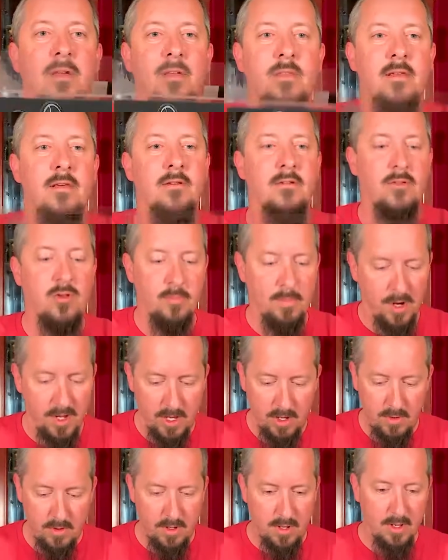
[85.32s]
These are super
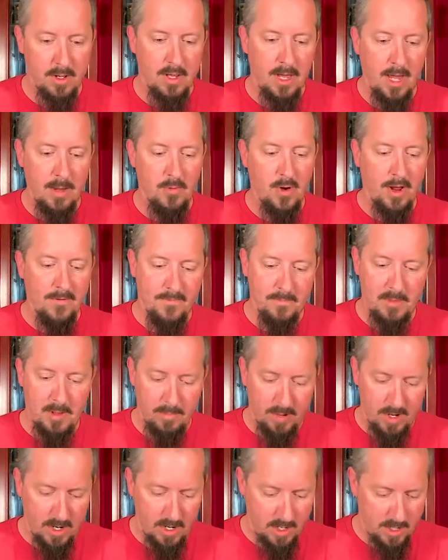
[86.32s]
cute, came right from the
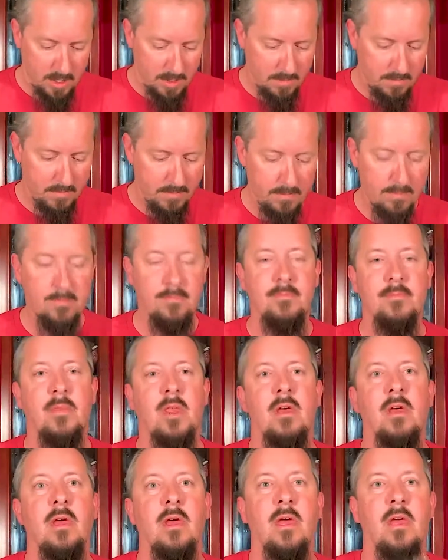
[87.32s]
park,
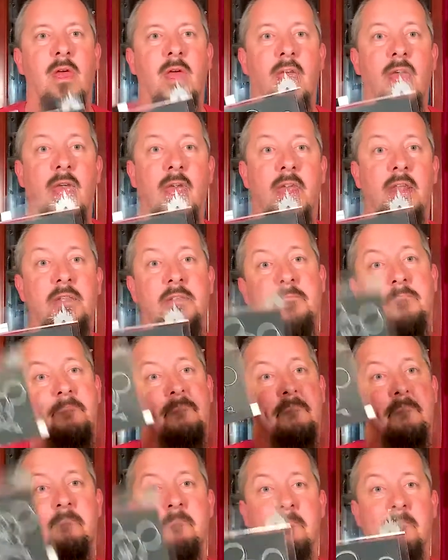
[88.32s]
and
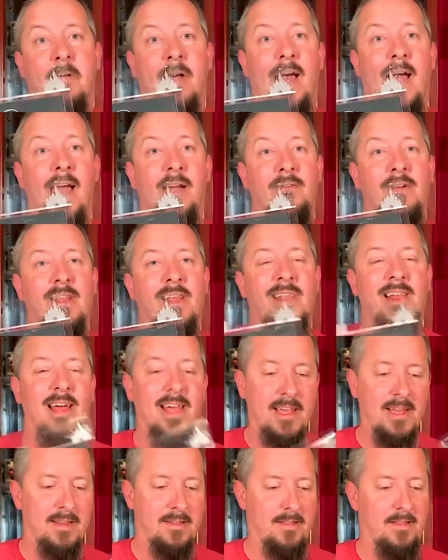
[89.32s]
I really
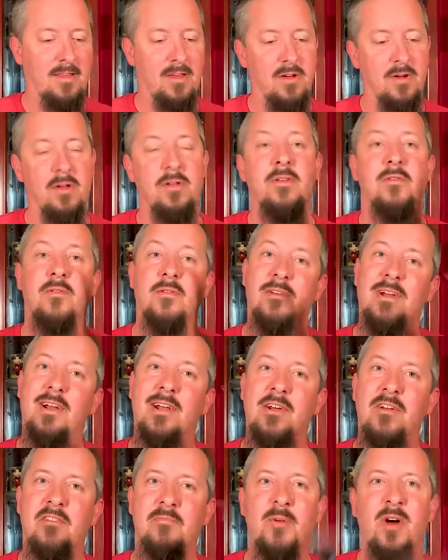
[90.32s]
like it. So starting
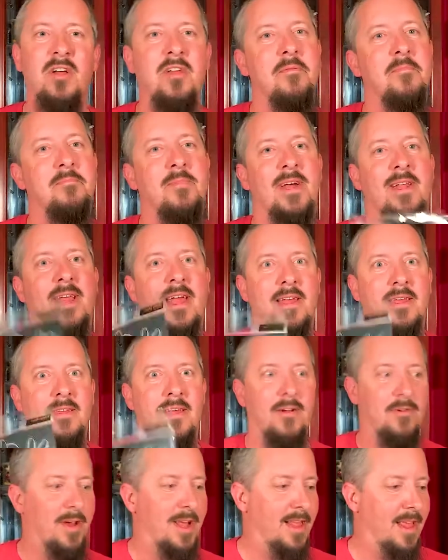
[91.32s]
out small, but
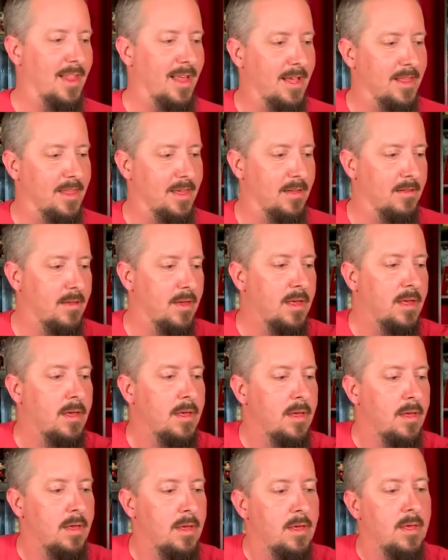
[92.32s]
I really like these.
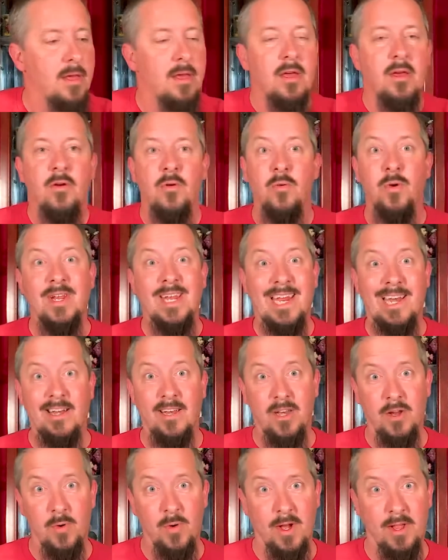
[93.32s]
We needed
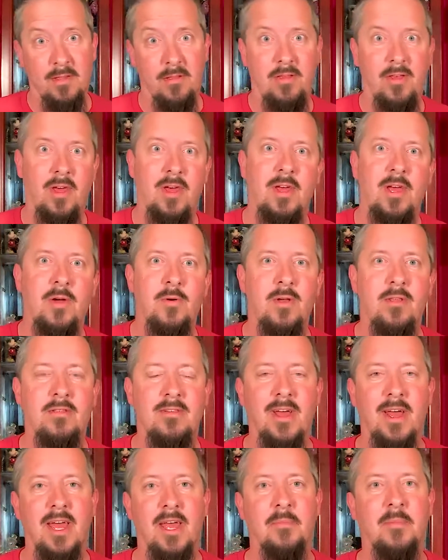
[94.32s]
new ones. It was
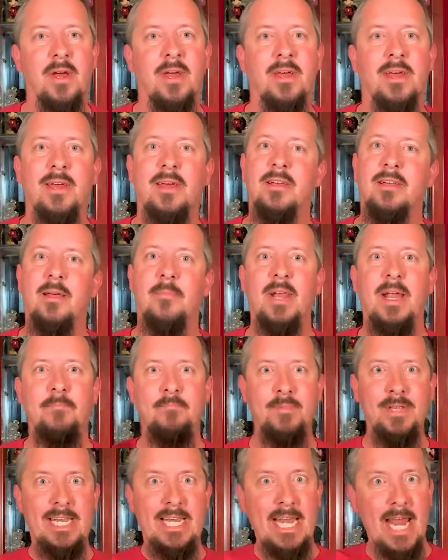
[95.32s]
time. Coming
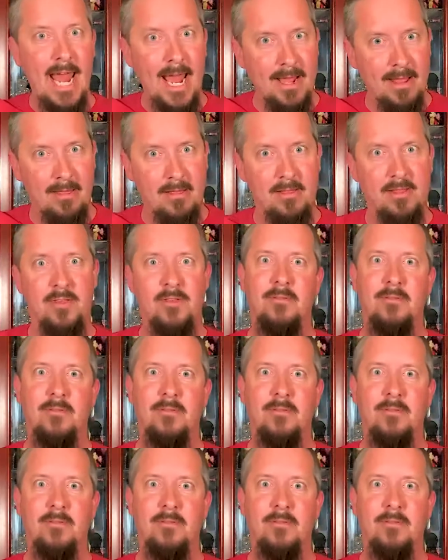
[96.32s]
up next.